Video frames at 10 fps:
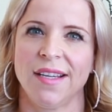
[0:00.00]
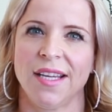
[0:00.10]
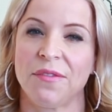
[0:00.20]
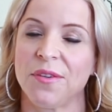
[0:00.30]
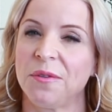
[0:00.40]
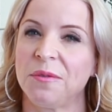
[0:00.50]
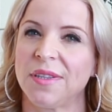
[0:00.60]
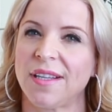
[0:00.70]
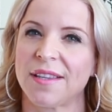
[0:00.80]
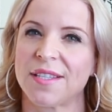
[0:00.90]
if you
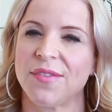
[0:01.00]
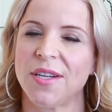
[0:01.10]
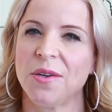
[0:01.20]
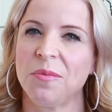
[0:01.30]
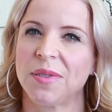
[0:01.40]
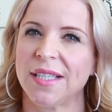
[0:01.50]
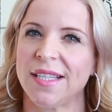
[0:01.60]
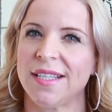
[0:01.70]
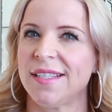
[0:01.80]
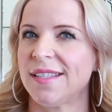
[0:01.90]
like this video,
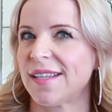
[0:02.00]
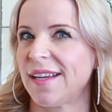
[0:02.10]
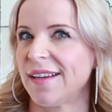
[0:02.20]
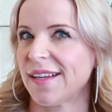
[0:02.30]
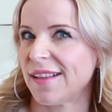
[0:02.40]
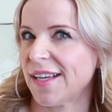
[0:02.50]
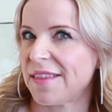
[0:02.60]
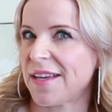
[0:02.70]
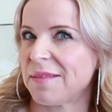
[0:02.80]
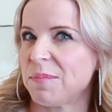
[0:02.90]
please click a
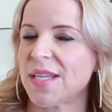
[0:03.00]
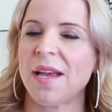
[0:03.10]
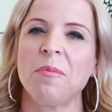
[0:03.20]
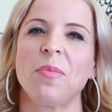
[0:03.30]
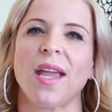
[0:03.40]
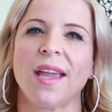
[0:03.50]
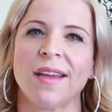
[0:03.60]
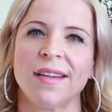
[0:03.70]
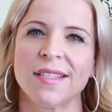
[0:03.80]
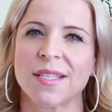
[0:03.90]
thumbs up
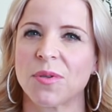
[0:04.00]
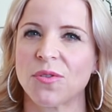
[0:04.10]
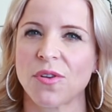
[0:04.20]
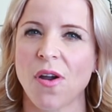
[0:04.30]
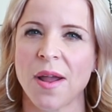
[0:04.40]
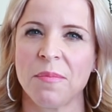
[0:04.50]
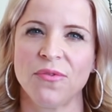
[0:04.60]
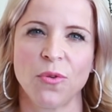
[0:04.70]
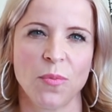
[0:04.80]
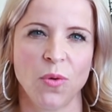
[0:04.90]
and subscribe
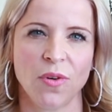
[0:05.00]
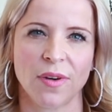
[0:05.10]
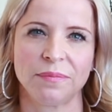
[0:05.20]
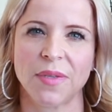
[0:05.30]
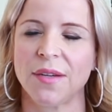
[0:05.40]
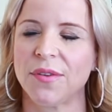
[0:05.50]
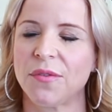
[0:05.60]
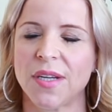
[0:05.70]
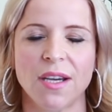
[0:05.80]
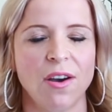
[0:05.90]
for more. And if you
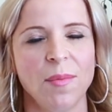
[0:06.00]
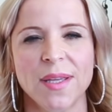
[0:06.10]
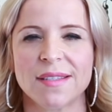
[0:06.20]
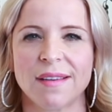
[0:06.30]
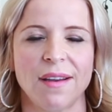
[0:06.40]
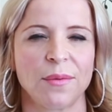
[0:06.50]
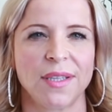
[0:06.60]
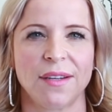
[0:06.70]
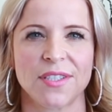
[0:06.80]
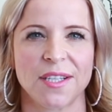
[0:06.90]
have any comments, I
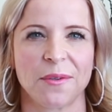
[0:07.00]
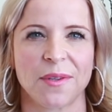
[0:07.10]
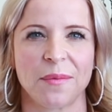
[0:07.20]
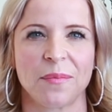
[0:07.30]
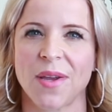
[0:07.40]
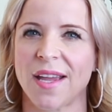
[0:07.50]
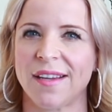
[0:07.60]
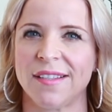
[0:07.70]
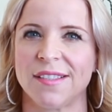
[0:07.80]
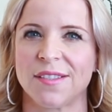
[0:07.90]
would love to hear them.
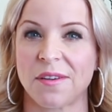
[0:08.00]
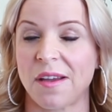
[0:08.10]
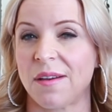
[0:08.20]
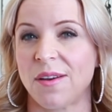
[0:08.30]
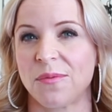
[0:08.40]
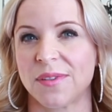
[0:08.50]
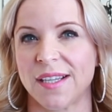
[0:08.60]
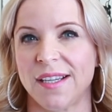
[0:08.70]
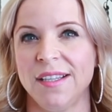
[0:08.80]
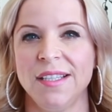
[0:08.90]
And
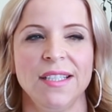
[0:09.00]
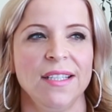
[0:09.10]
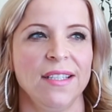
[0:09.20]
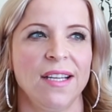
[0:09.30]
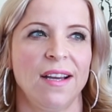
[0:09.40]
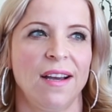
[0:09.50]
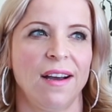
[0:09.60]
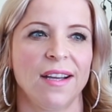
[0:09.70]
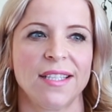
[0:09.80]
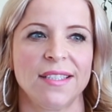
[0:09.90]
hopefully
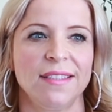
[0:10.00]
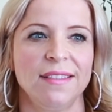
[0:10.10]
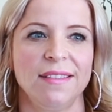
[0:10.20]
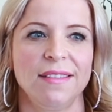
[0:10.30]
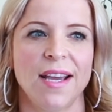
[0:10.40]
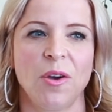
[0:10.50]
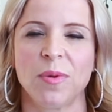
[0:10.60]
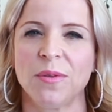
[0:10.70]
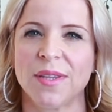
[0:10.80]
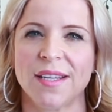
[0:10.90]
I can
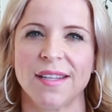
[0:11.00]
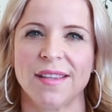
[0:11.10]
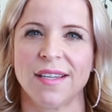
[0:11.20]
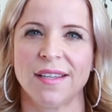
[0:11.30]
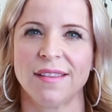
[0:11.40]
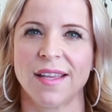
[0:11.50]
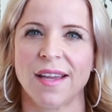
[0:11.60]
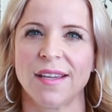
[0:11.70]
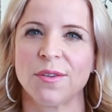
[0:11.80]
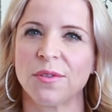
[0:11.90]
help you with anything
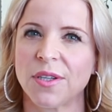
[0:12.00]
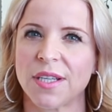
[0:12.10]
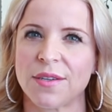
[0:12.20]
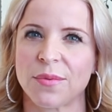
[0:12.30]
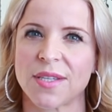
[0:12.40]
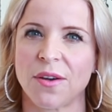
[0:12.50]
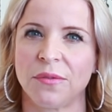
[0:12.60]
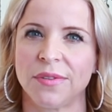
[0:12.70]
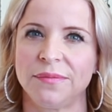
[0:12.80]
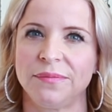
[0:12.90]
that you're looking to resolve.